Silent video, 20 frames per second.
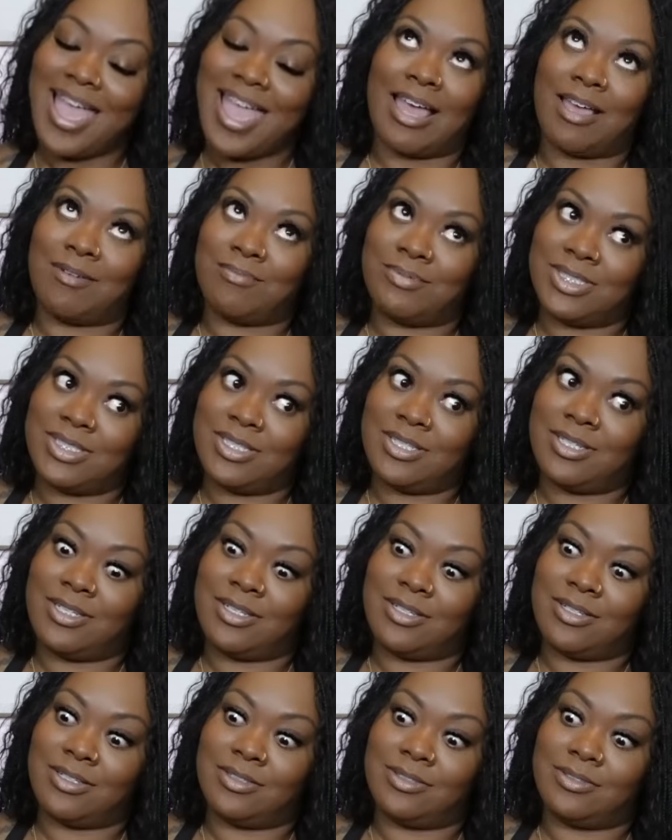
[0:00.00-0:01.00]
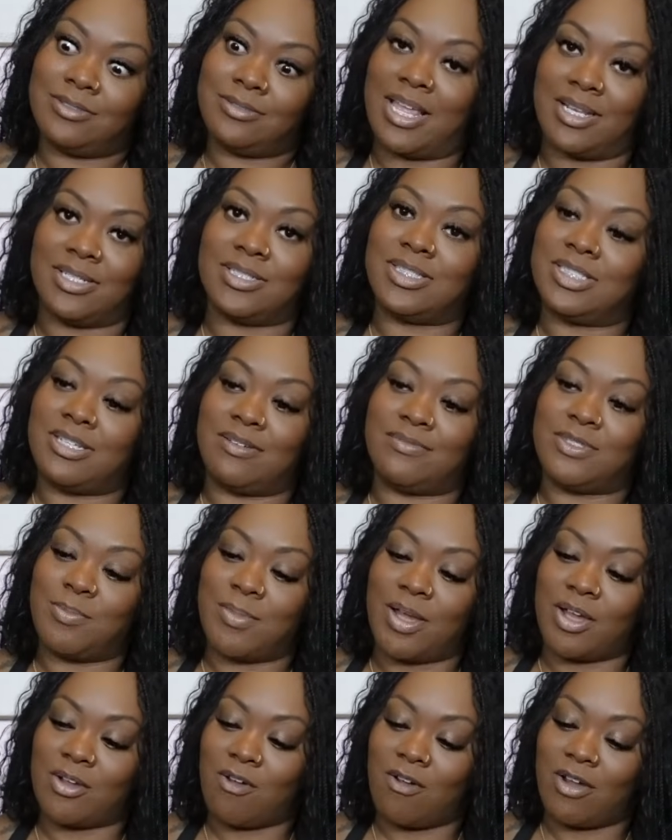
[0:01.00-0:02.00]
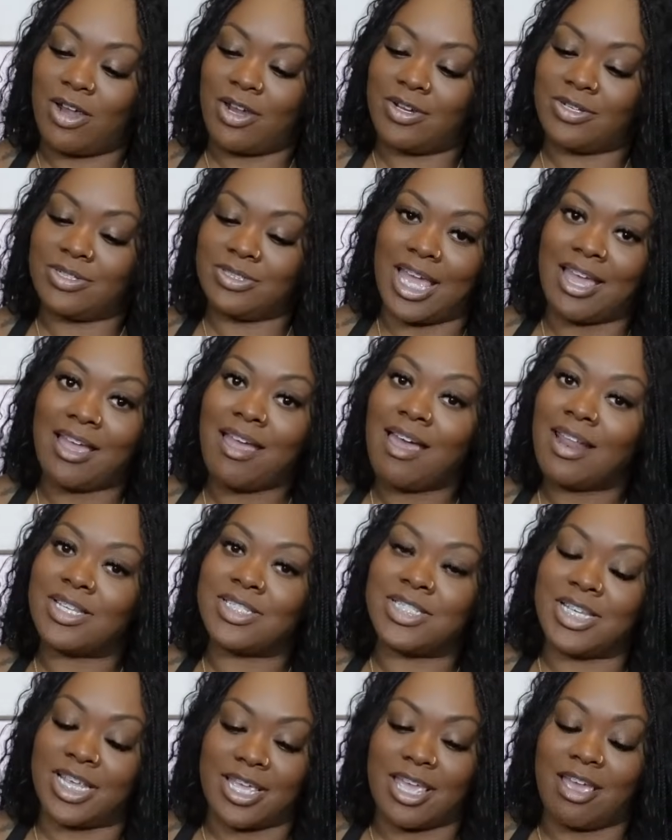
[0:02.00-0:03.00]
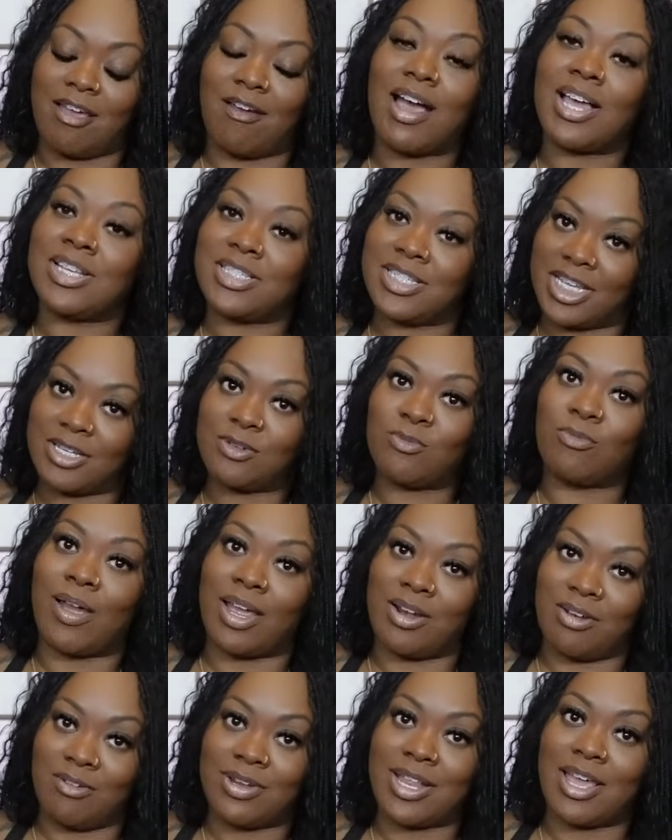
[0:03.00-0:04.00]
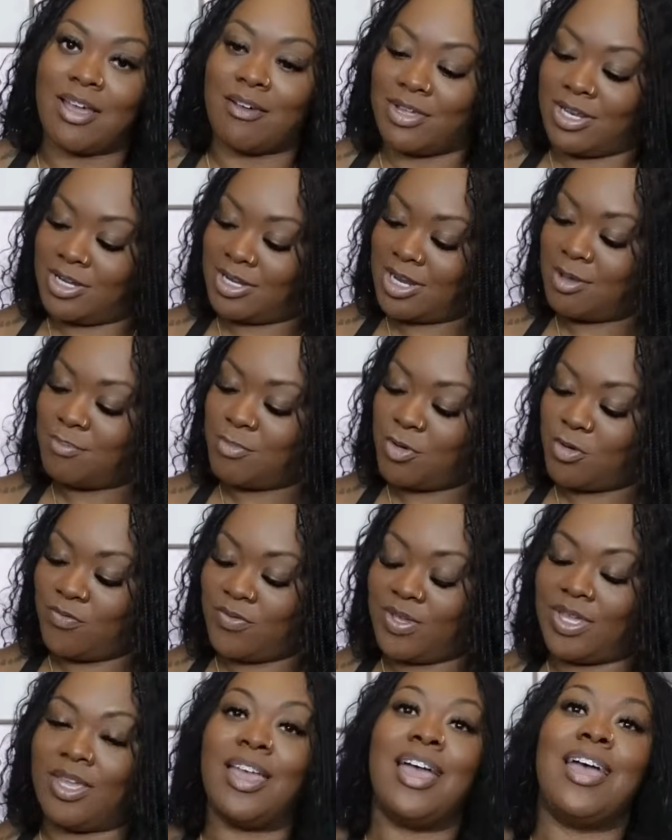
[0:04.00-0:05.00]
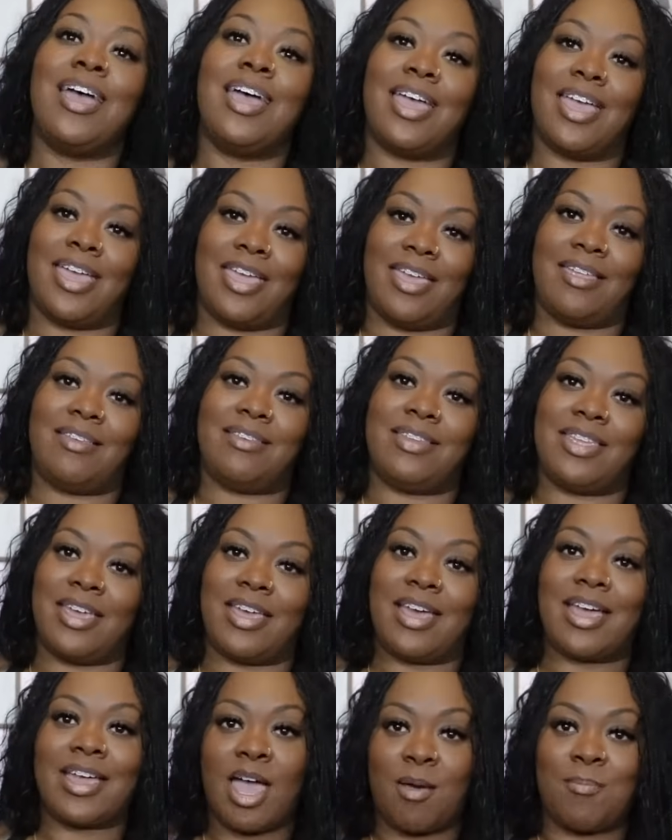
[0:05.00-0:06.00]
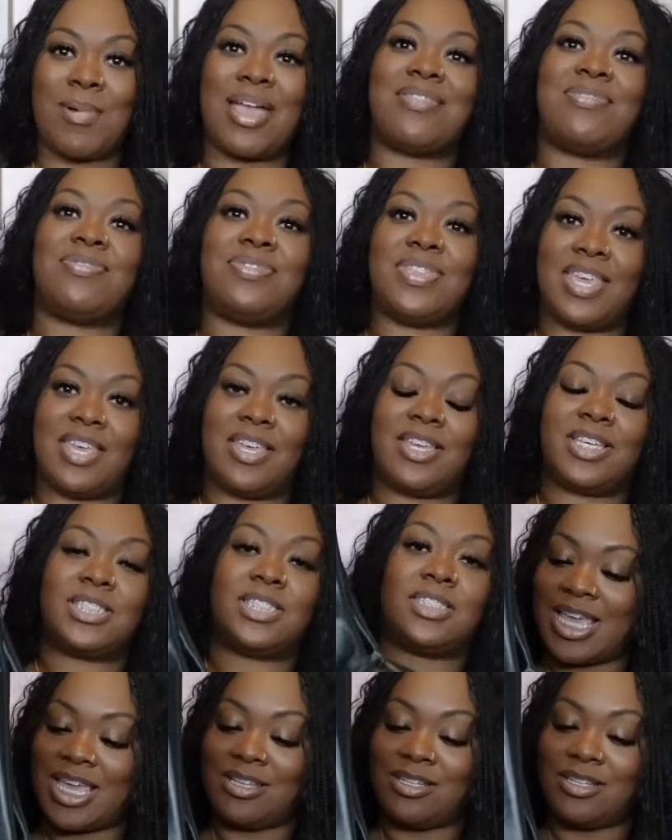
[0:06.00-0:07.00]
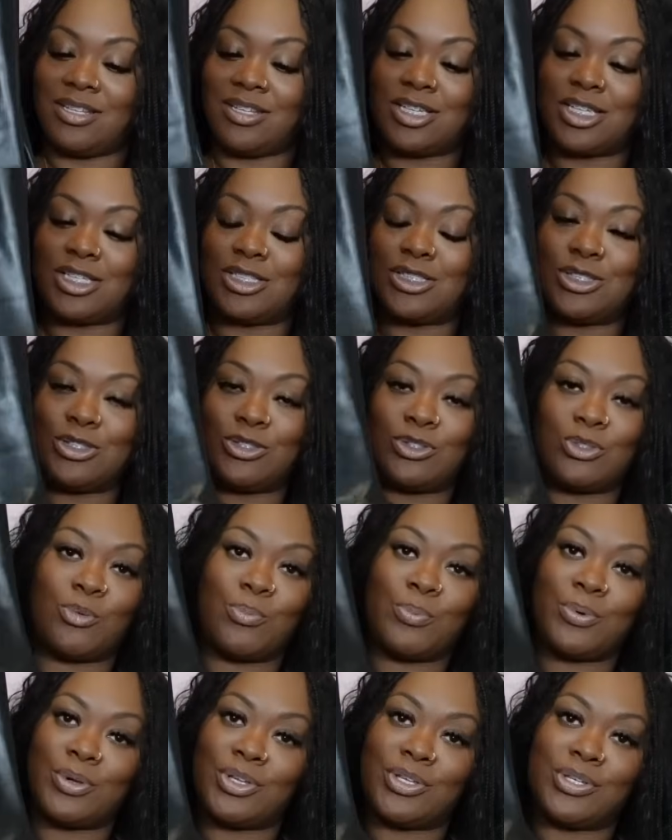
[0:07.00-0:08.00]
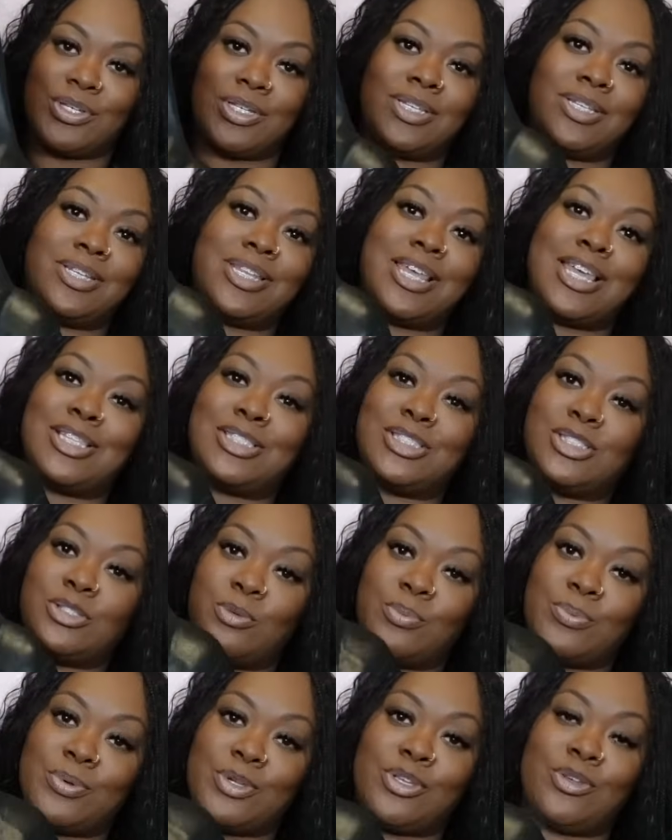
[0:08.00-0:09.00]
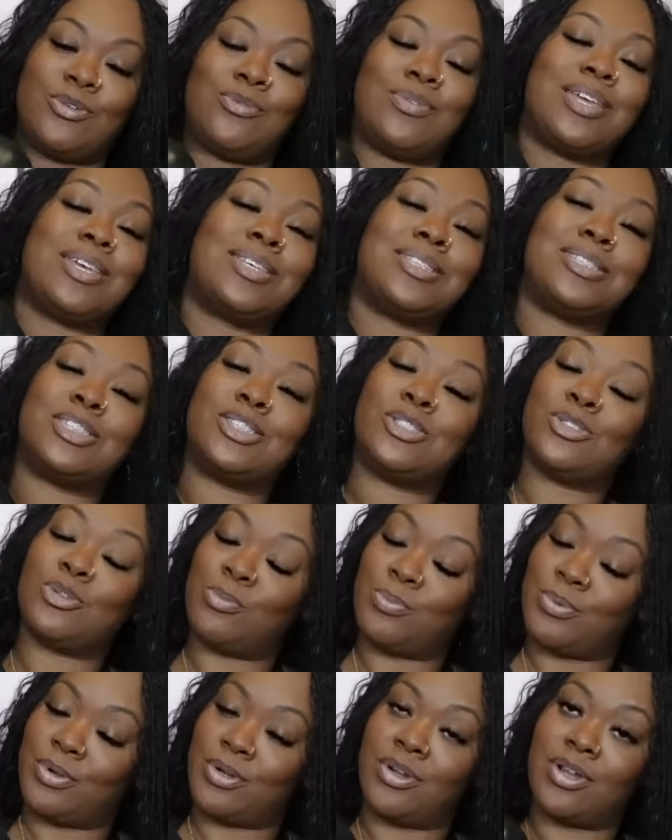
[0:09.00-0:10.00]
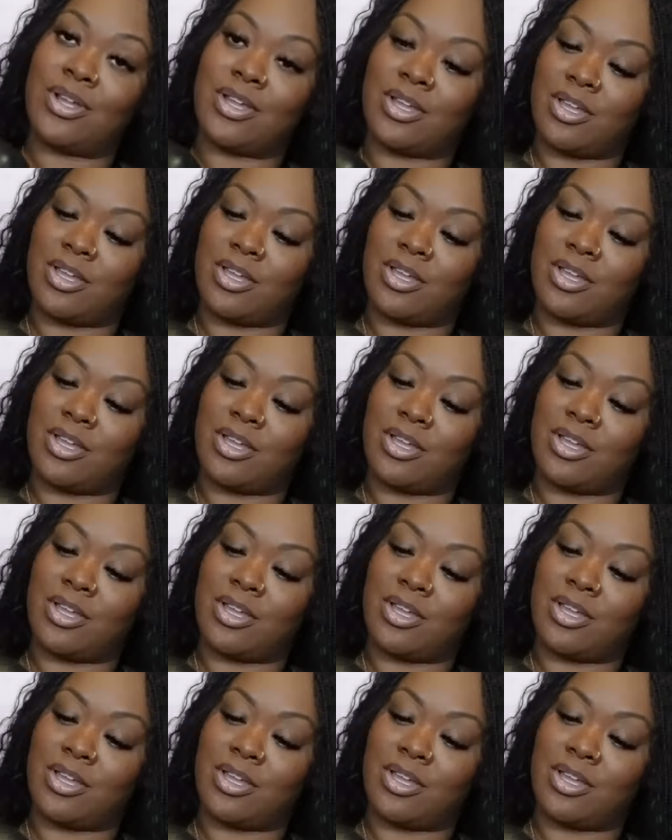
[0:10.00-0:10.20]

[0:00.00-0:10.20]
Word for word: I was in there adding stuff to my cart. I gotta check out. I checked right on out in that movie and yeah, I got my things. They look super good and super cute and super